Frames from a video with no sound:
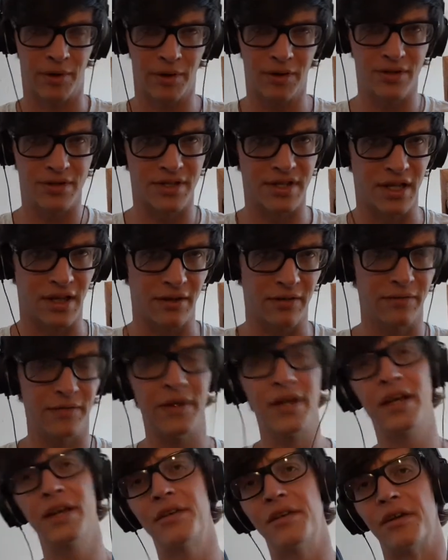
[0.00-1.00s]
herself
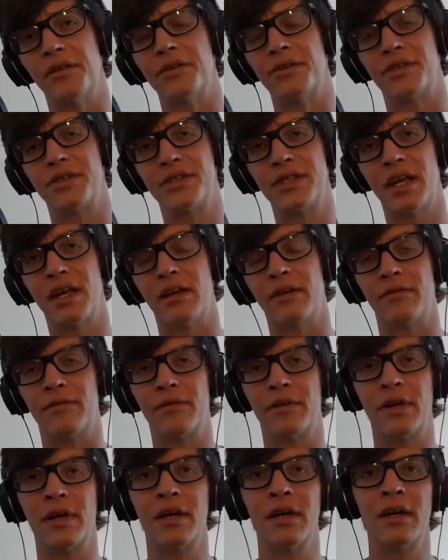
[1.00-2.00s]
and others safe,
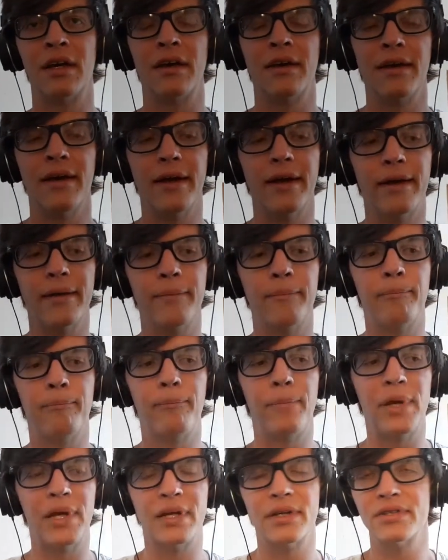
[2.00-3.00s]

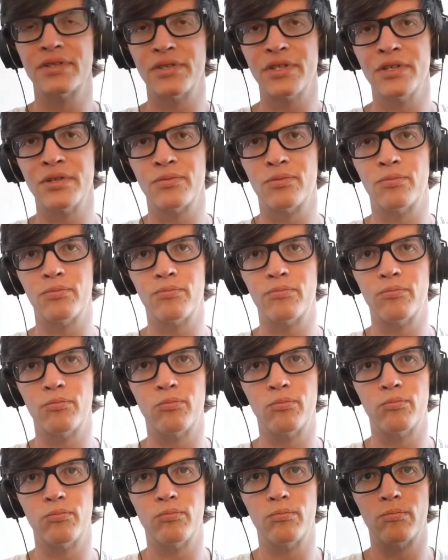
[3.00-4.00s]
because she's
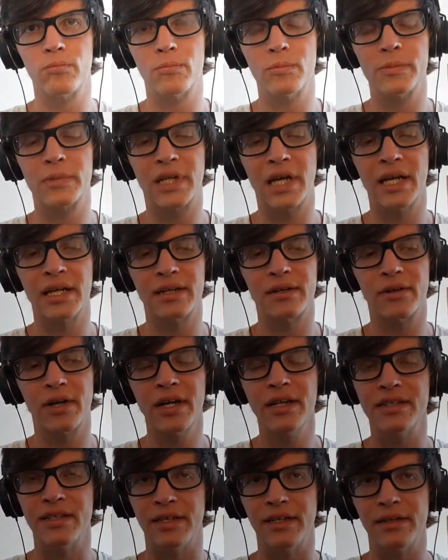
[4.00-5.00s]
kind of
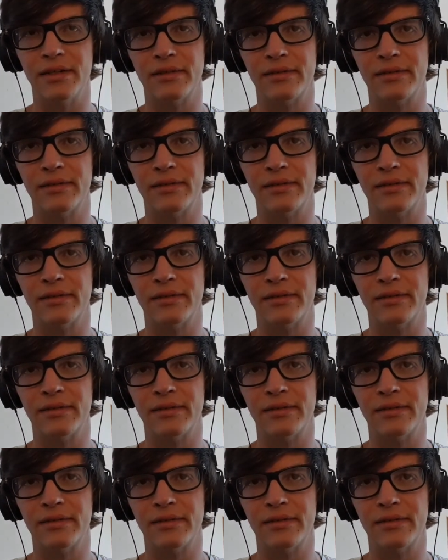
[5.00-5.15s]
crazy.